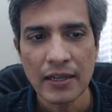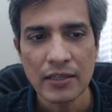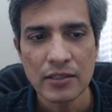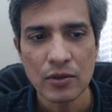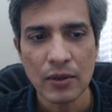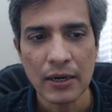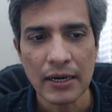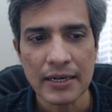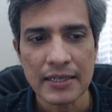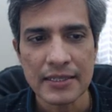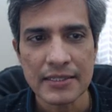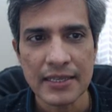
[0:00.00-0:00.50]
So
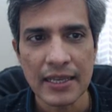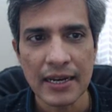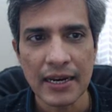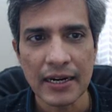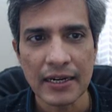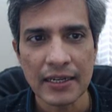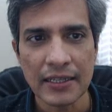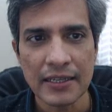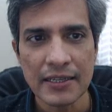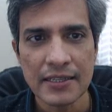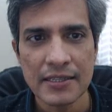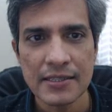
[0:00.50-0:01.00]
let us
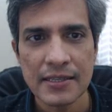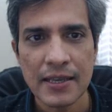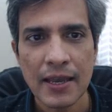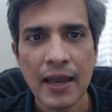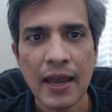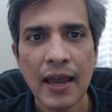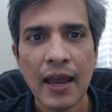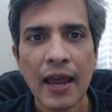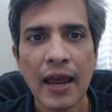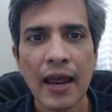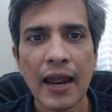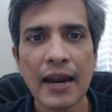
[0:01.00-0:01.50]
select this
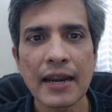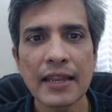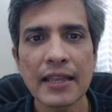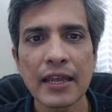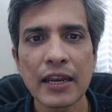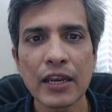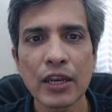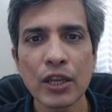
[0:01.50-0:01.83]
and then